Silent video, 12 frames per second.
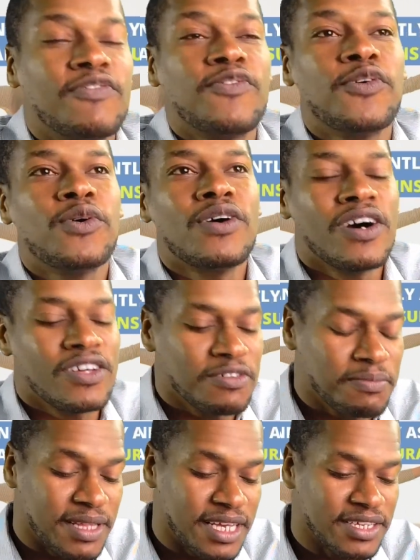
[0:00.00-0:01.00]
4 other
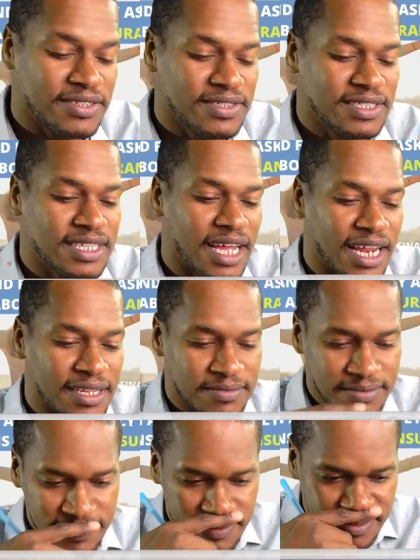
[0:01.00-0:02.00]
players that
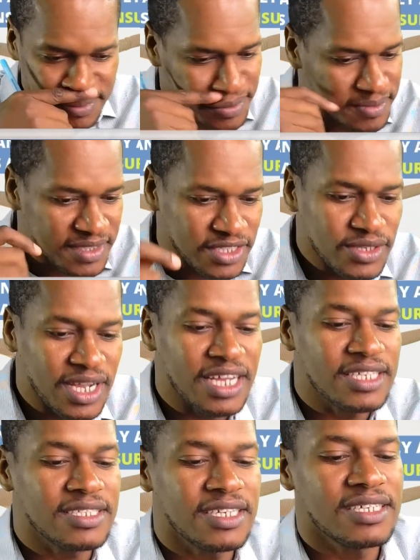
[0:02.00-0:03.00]
you guys